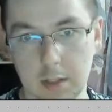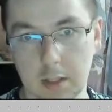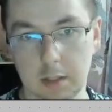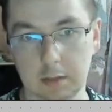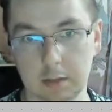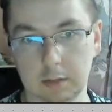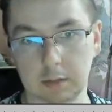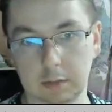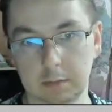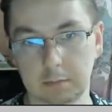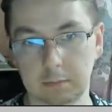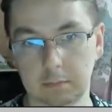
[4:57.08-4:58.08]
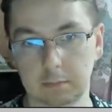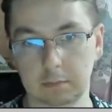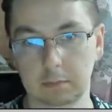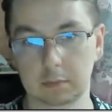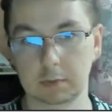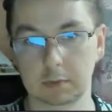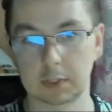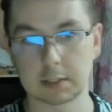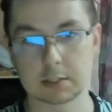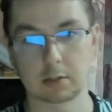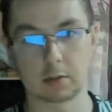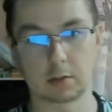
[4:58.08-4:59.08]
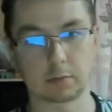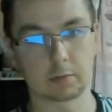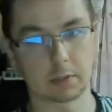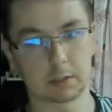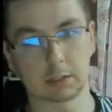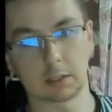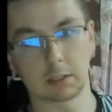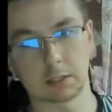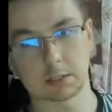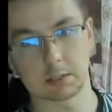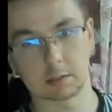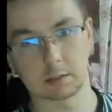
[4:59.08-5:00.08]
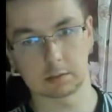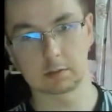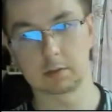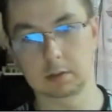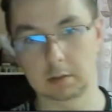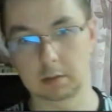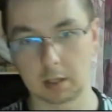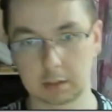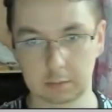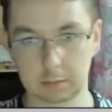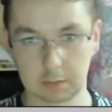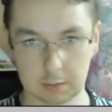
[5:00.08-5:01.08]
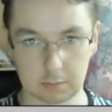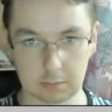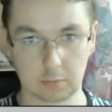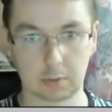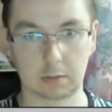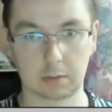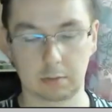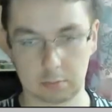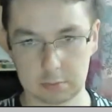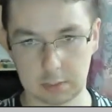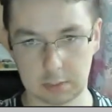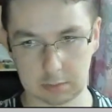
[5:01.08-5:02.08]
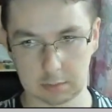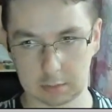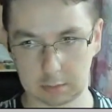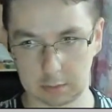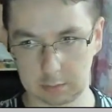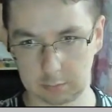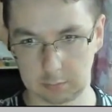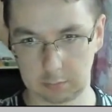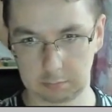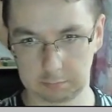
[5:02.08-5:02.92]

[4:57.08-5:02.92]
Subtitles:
and That's how it is done, and then you can use it and it will